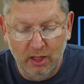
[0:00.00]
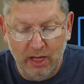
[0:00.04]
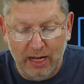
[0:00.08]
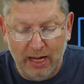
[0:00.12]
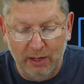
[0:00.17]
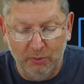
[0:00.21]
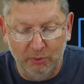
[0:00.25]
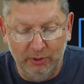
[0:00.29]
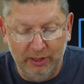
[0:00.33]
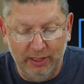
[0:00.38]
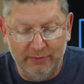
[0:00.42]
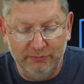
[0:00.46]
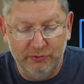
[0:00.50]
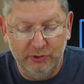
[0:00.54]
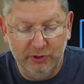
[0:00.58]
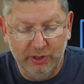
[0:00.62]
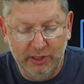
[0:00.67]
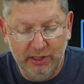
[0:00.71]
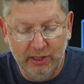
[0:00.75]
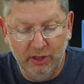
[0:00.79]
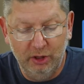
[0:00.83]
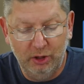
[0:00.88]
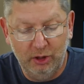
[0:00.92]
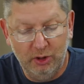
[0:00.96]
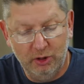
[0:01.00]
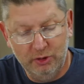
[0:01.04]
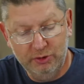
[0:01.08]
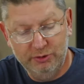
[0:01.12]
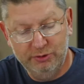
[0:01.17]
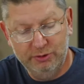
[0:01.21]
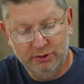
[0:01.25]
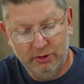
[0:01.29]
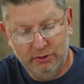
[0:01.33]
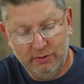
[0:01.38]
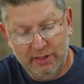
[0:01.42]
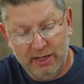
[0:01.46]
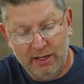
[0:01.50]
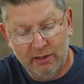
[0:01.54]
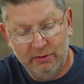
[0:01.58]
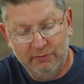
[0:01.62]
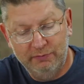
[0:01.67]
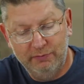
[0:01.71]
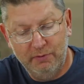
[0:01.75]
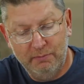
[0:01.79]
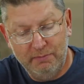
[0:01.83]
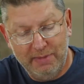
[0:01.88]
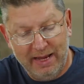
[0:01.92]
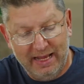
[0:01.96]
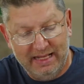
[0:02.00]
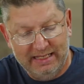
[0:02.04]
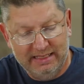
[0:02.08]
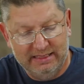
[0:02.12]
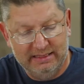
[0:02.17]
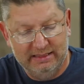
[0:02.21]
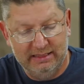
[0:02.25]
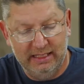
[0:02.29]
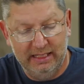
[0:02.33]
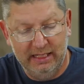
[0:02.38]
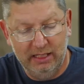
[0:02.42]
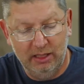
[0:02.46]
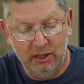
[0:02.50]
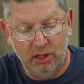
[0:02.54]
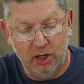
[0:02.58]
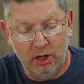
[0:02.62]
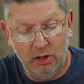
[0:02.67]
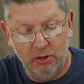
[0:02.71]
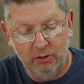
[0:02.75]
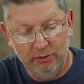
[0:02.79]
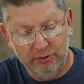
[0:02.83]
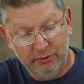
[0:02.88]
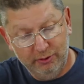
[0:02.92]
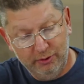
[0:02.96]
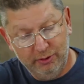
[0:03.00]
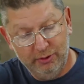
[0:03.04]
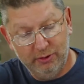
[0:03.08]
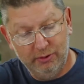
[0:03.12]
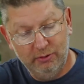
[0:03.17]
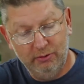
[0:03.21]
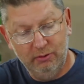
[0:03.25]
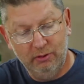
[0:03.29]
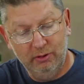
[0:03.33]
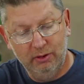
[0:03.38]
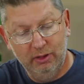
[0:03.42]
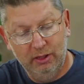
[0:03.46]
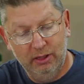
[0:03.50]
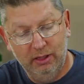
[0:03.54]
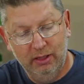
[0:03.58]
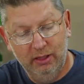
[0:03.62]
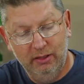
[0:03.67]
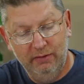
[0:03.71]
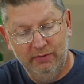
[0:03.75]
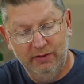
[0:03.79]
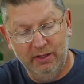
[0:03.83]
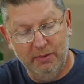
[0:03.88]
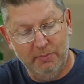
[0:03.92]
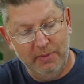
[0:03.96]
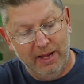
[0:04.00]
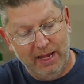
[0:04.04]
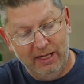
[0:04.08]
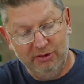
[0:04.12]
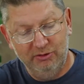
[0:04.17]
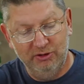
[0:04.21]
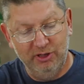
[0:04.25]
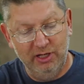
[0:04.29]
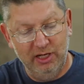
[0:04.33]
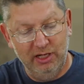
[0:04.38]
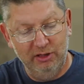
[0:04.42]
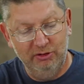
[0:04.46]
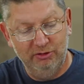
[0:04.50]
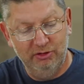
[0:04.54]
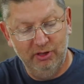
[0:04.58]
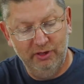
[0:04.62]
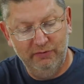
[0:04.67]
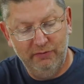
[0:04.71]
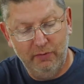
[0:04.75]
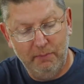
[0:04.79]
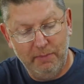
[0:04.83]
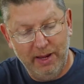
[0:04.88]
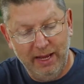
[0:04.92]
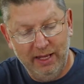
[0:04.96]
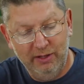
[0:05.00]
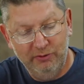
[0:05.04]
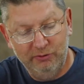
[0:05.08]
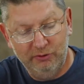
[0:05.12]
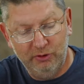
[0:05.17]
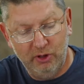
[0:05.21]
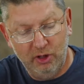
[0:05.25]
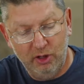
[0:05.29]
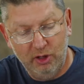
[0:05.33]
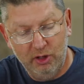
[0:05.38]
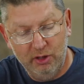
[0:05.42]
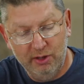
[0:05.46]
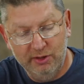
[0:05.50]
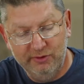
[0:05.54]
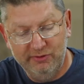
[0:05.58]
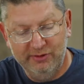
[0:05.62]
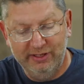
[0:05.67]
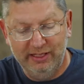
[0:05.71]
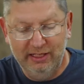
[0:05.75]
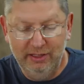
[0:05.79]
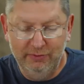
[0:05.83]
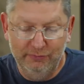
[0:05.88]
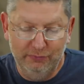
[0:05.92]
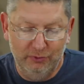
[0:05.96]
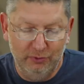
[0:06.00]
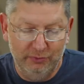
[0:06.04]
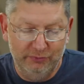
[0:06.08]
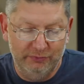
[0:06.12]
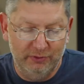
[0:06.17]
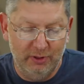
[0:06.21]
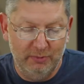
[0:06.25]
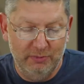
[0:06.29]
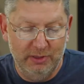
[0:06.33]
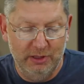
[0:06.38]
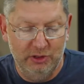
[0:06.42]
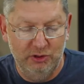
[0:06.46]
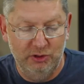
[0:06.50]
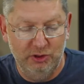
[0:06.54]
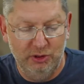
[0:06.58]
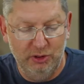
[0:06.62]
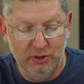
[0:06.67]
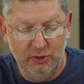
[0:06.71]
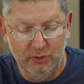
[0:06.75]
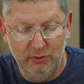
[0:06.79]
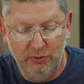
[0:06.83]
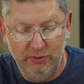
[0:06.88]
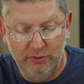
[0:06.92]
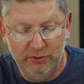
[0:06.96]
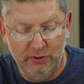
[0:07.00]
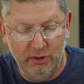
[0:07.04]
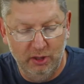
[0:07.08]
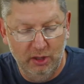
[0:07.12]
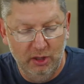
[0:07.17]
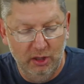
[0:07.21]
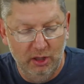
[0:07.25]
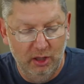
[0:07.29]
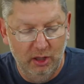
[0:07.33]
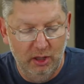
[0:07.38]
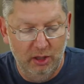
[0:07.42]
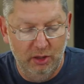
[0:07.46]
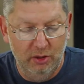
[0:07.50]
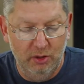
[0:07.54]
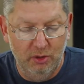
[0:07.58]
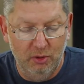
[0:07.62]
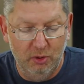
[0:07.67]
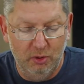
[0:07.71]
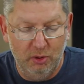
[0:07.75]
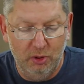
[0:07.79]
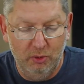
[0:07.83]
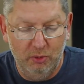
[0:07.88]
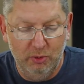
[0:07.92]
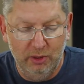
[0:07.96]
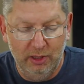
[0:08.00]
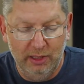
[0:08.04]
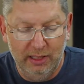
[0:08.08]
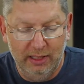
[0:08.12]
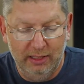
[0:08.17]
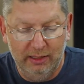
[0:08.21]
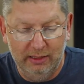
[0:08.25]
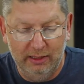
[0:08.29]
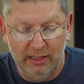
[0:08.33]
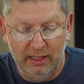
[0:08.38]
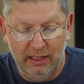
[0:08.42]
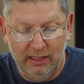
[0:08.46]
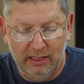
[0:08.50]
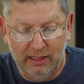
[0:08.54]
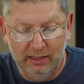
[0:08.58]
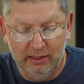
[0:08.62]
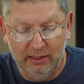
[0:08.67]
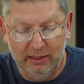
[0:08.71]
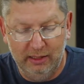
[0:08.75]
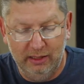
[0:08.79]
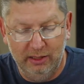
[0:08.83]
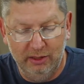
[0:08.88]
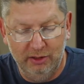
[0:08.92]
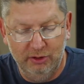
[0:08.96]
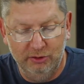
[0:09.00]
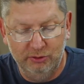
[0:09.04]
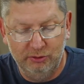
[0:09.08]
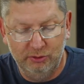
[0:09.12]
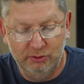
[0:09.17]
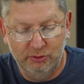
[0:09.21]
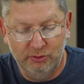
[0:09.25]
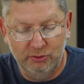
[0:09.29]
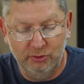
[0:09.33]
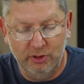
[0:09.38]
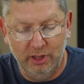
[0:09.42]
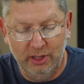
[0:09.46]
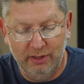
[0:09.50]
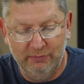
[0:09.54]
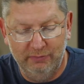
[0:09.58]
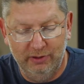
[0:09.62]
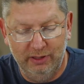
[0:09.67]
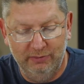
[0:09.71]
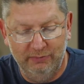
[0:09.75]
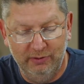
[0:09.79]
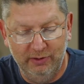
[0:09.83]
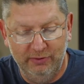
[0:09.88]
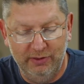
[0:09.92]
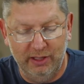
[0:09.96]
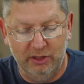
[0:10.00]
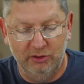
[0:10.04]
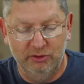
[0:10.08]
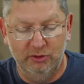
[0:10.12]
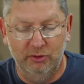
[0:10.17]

I will never again curse the ground for man's sake, although the imagination of a man's heart is evil from his youth nor will I uh, again destroy every living thing.